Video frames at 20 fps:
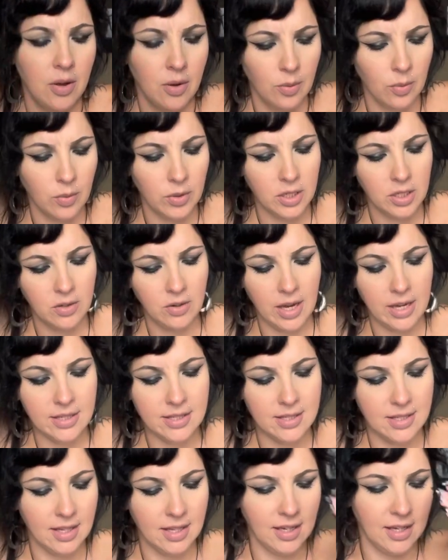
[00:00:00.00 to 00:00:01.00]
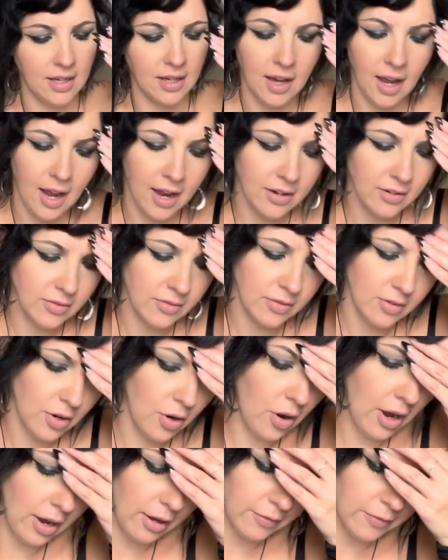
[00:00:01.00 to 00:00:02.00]
What do you guys think? I don't know
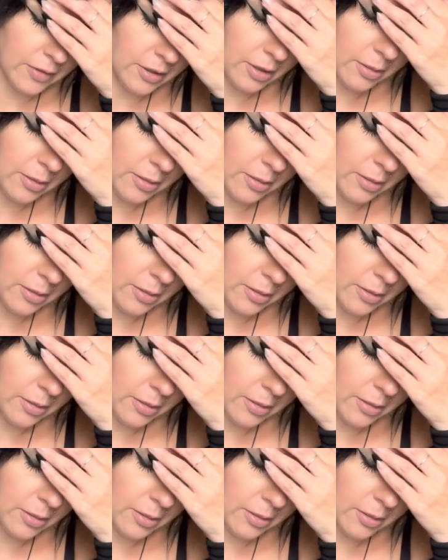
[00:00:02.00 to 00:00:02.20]
how I feel